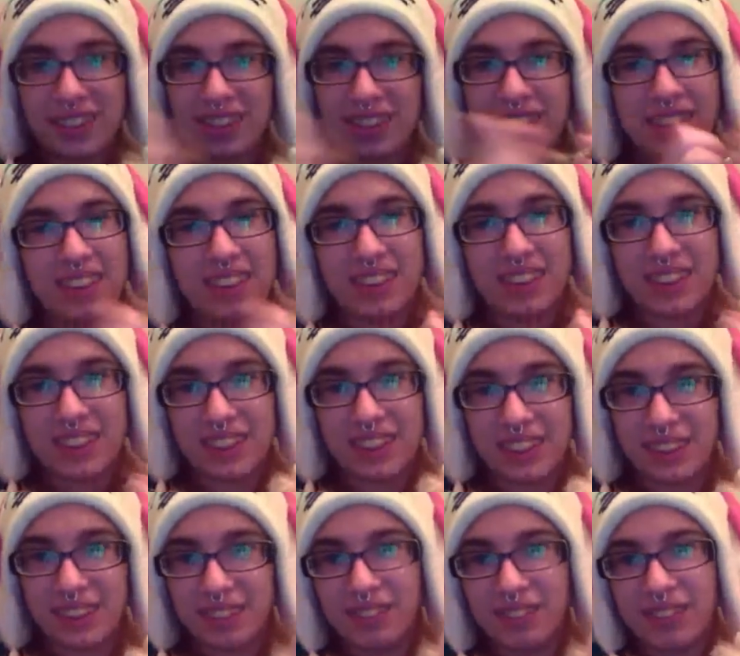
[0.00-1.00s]
because I learned
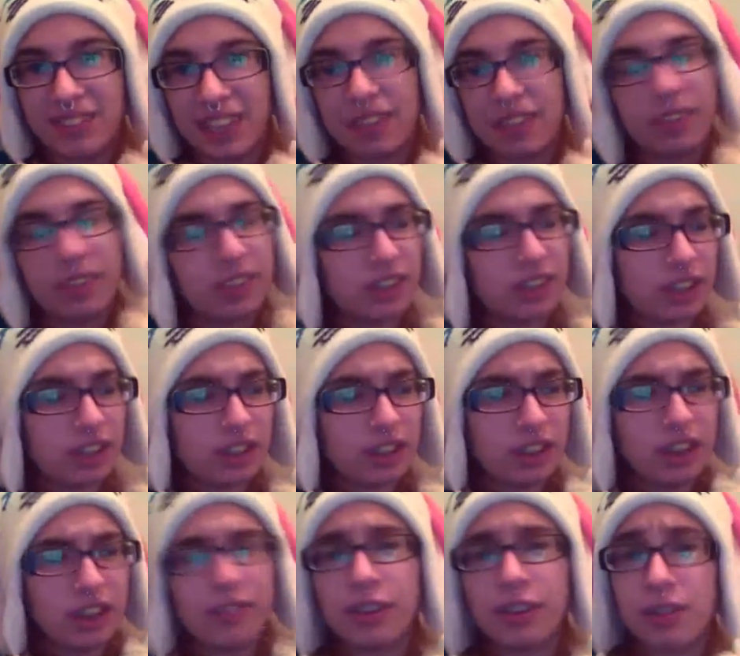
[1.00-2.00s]
when I
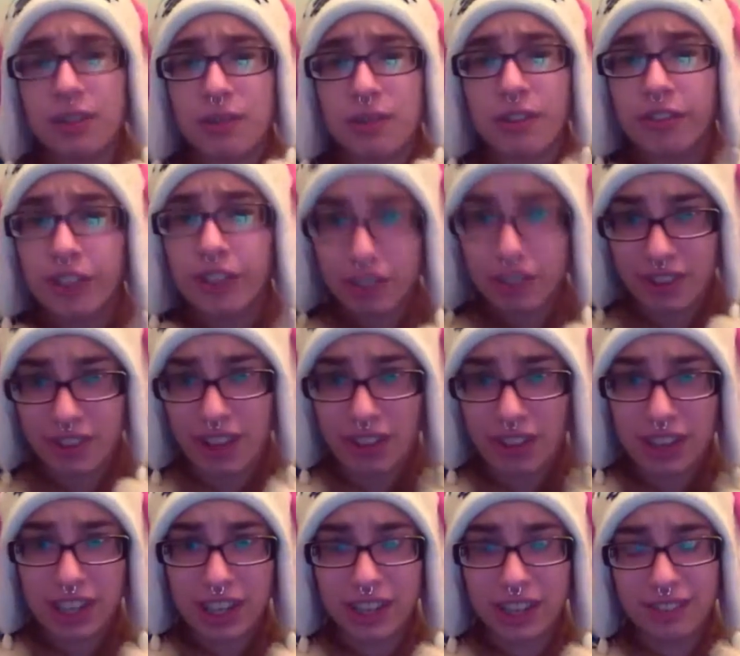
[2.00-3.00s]
lived in the first
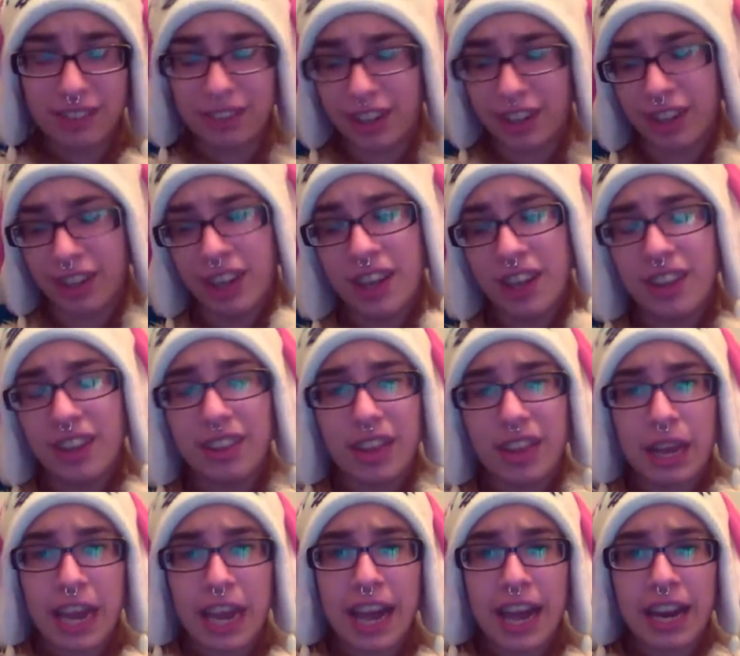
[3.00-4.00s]
town that I lived in,
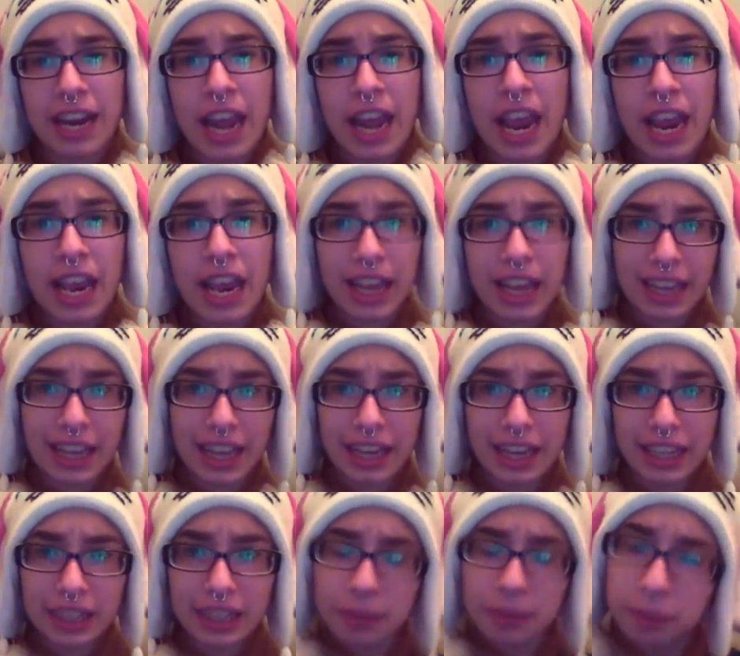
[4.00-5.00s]
they had a
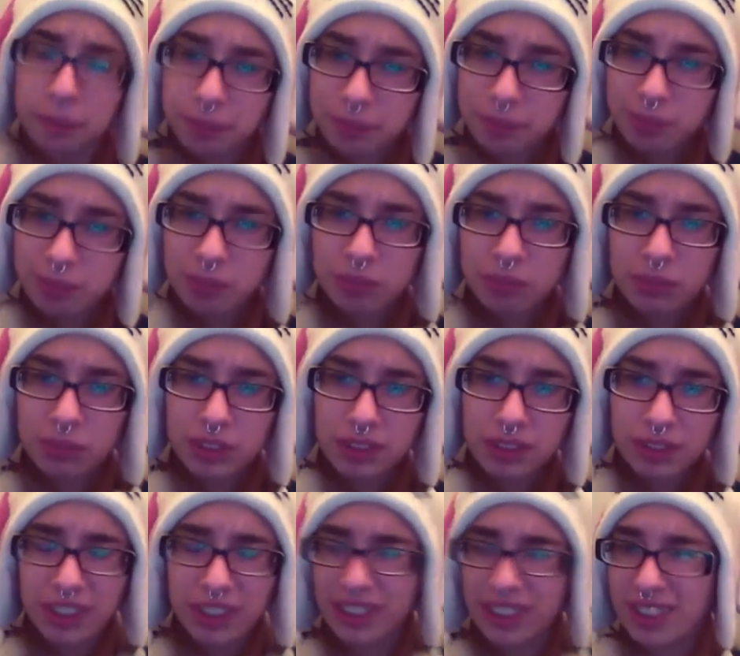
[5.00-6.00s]
like
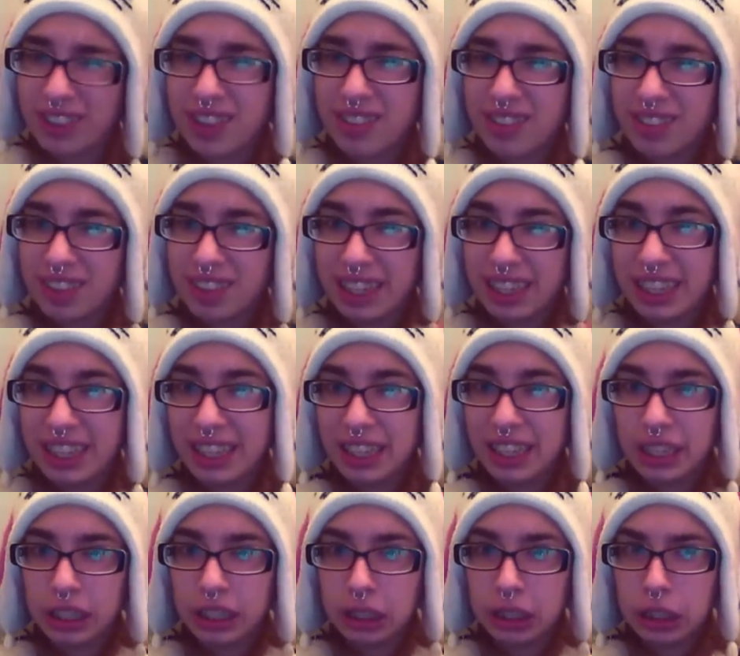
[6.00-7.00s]
Renaissance
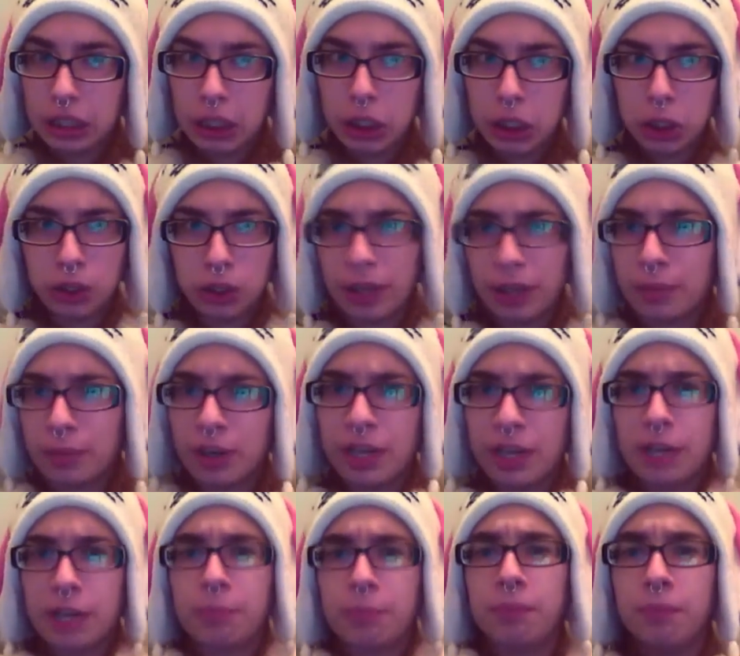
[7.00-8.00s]
thingy in their Labor
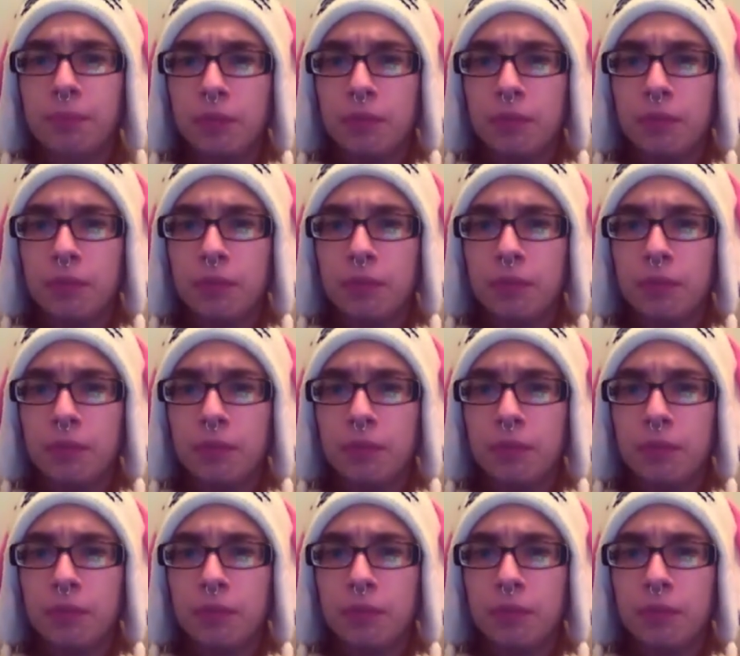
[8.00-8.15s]
Day